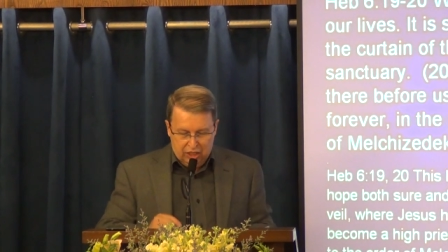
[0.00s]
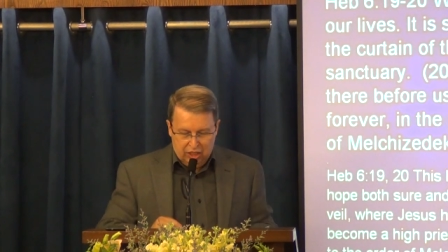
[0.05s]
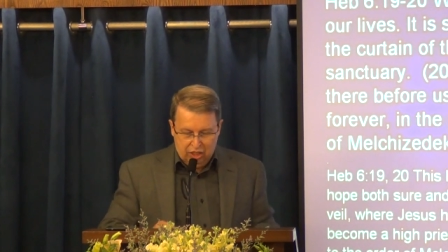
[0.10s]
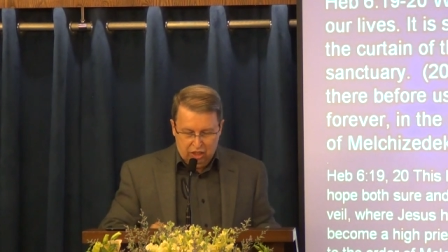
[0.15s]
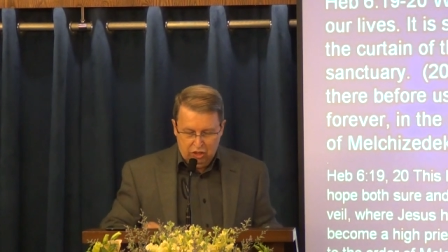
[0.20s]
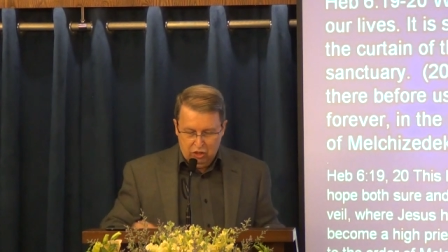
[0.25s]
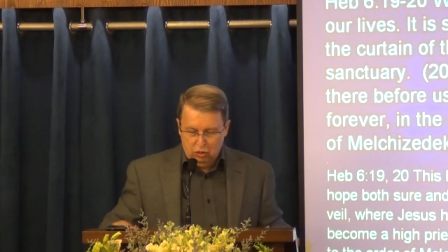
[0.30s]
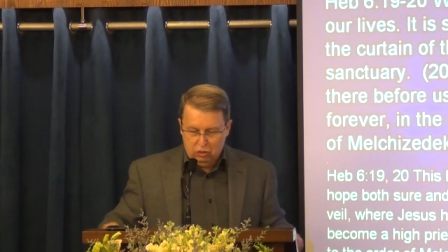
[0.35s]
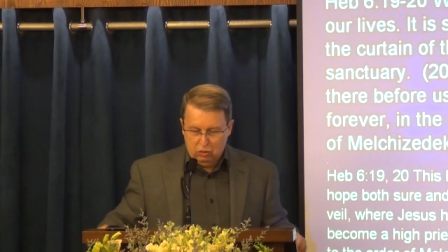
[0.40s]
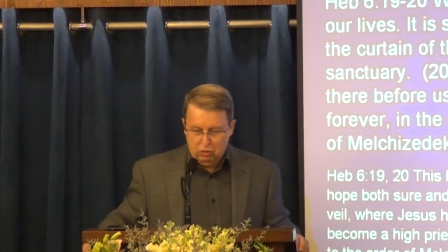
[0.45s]

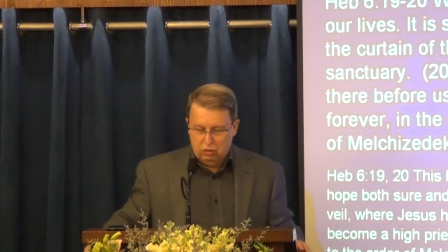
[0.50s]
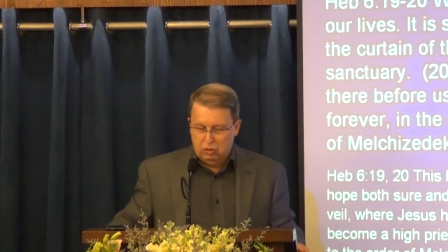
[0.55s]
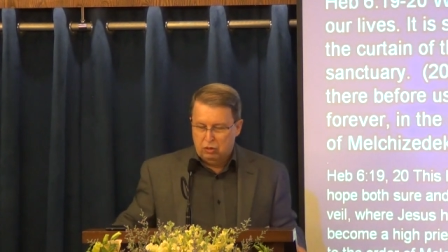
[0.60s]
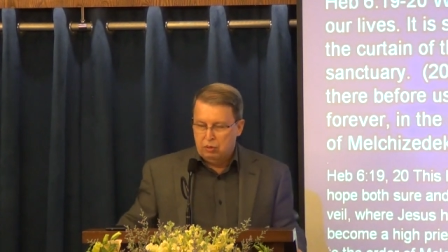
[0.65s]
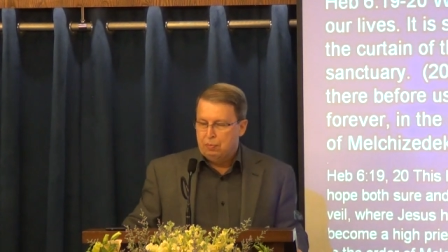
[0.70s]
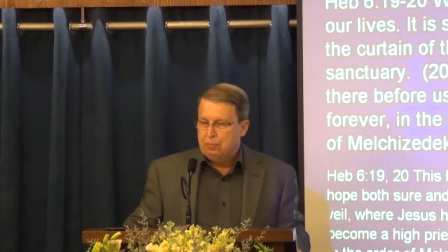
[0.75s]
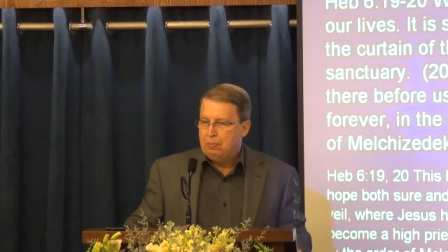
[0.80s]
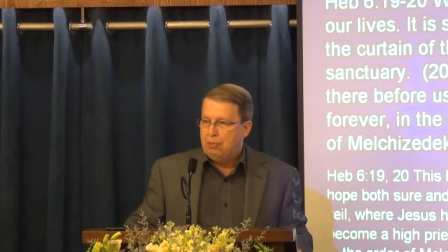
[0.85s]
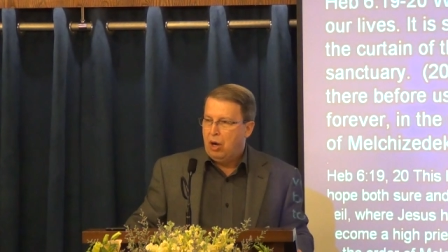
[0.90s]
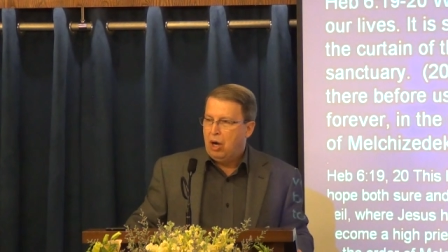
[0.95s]
You know,
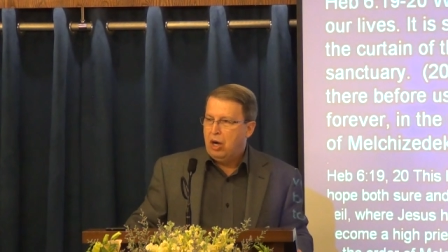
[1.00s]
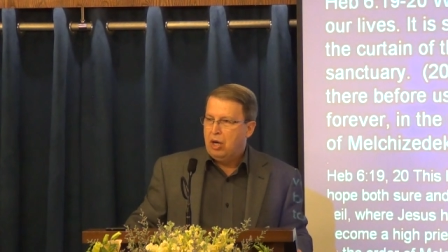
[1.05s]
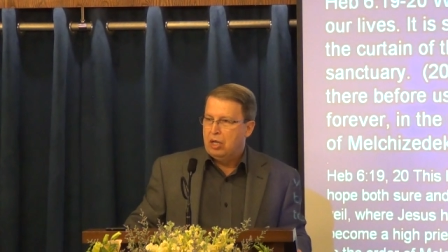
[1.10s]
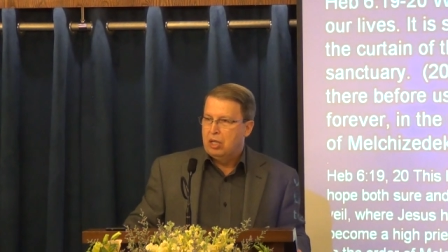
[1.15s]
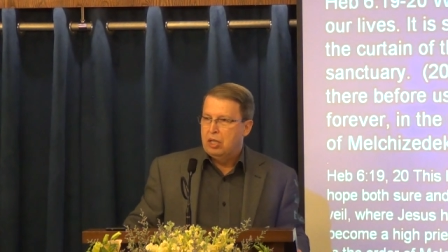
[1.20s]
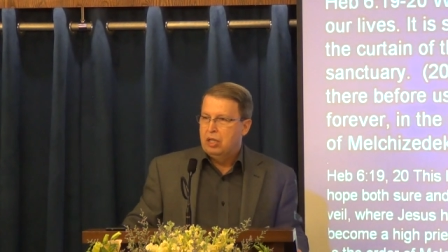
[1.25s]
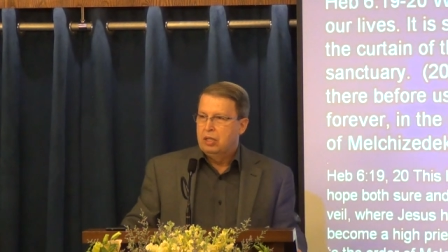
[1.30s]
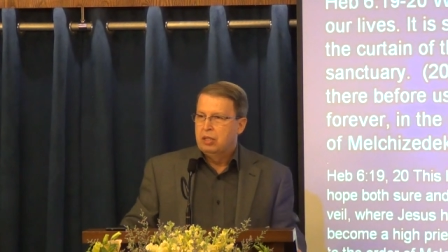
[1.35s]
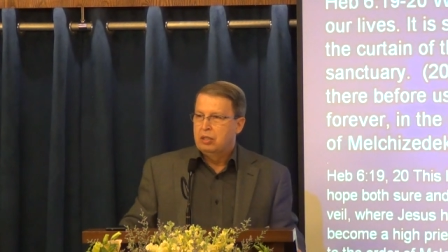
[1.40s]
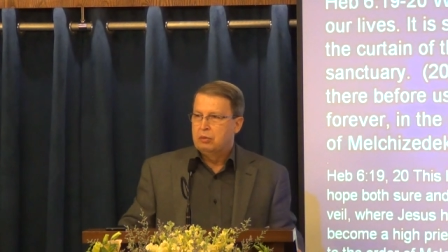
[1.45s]

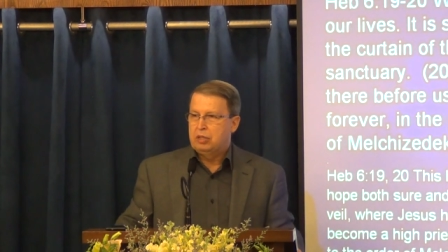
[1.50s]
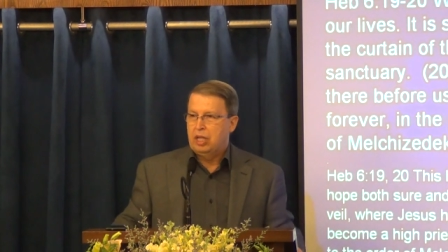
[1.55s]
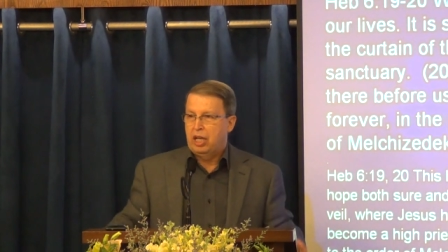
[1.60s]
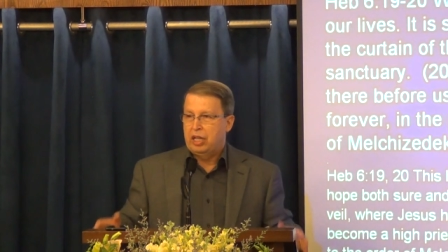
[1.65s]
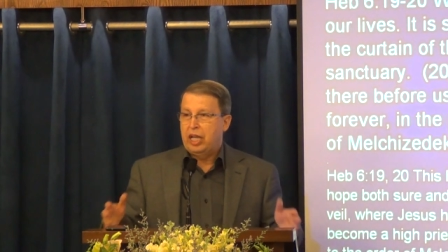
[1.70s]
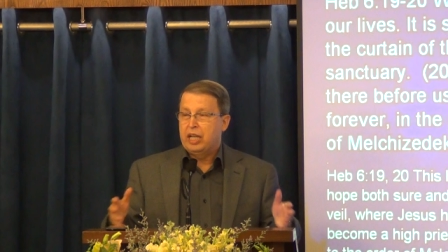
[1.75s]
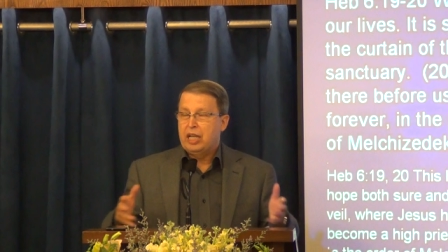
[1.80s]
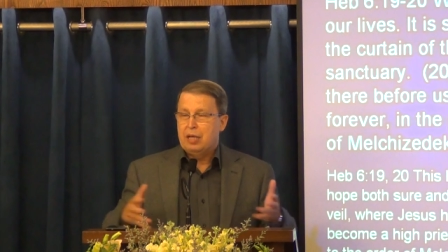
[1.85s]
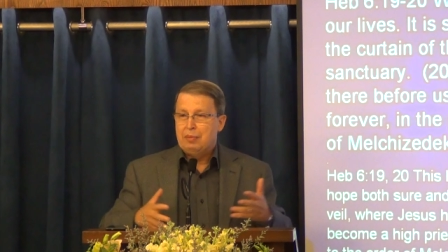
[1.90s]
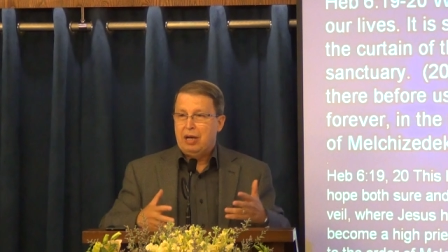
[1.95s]
Paul,
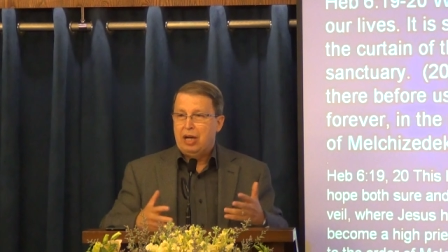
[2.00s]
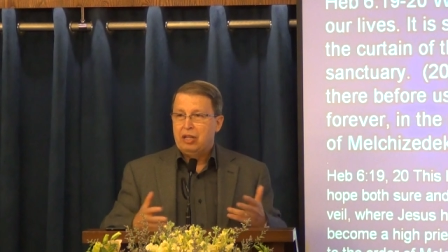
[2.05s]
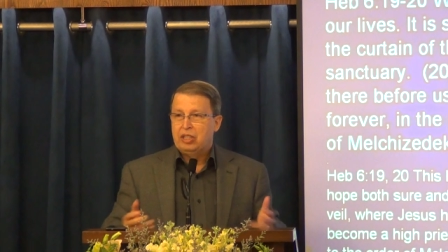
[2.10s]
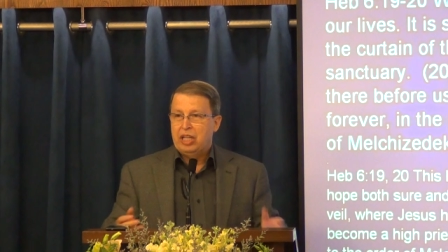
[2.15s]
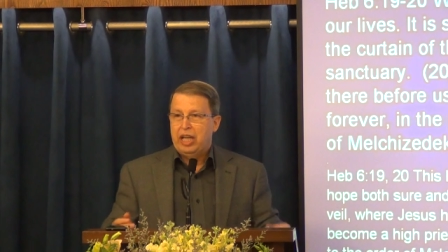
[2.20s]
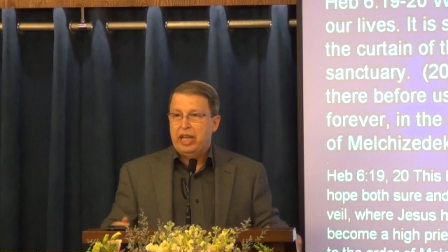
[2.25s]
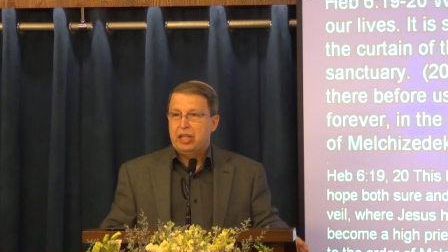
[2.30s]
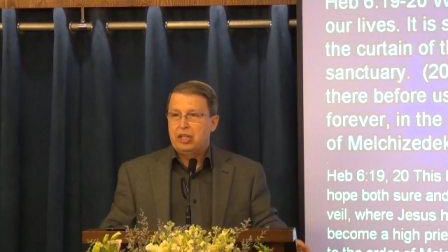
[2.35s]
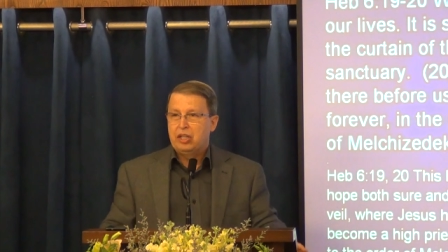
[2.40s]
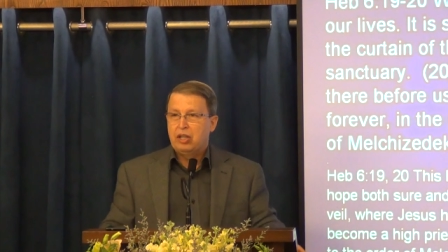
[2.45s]
talking
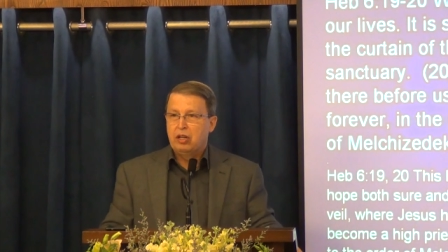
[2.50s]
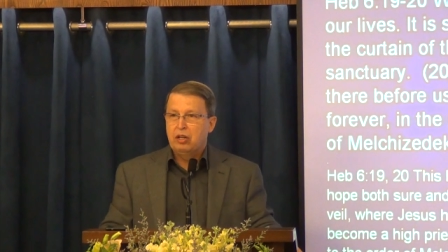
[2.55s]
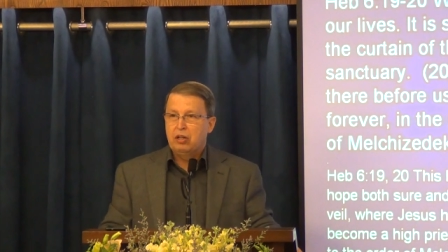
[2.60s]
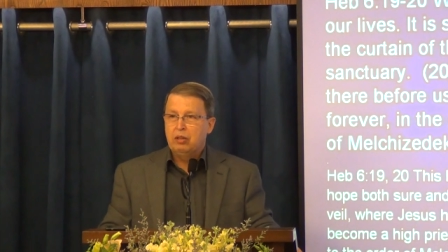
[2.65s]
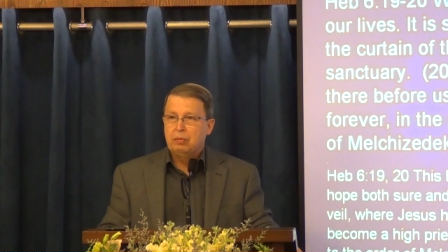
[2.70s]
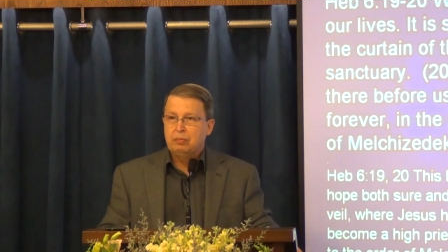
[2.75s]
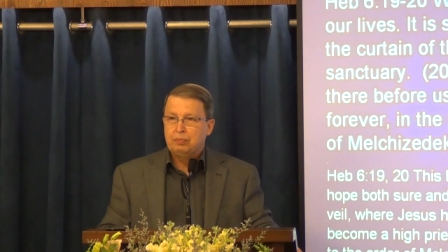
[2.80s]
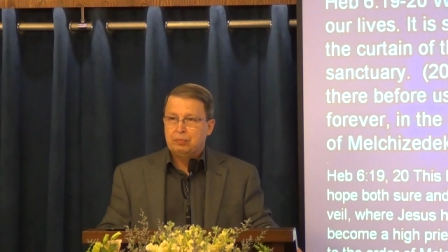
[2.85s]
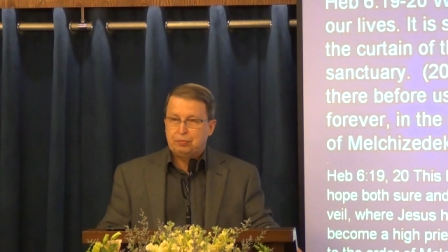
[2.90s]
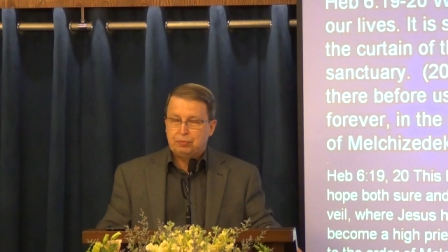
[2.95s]
about
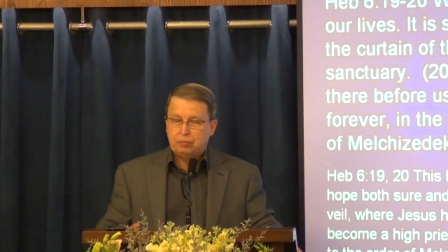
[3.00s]
anchor,